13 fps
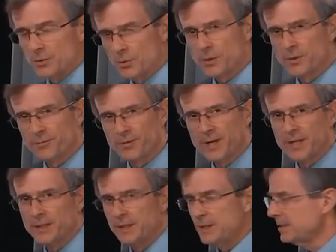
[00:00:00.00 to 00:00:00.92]
order to
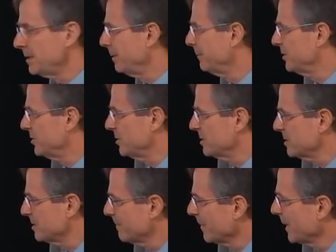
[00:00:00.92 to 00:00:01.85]
find these
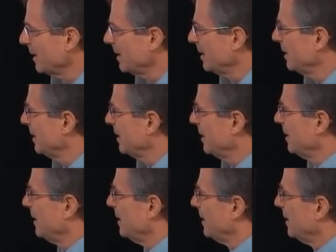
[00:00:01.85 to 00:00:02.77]
images.
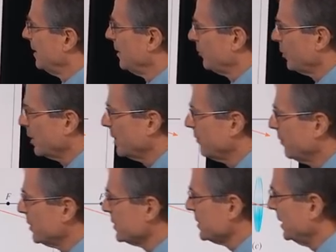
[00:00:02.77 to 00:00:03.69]
For a
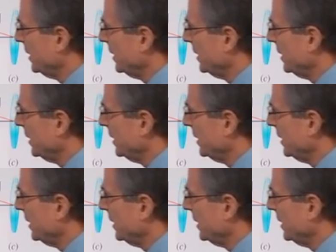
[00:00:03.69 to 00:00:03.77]
converging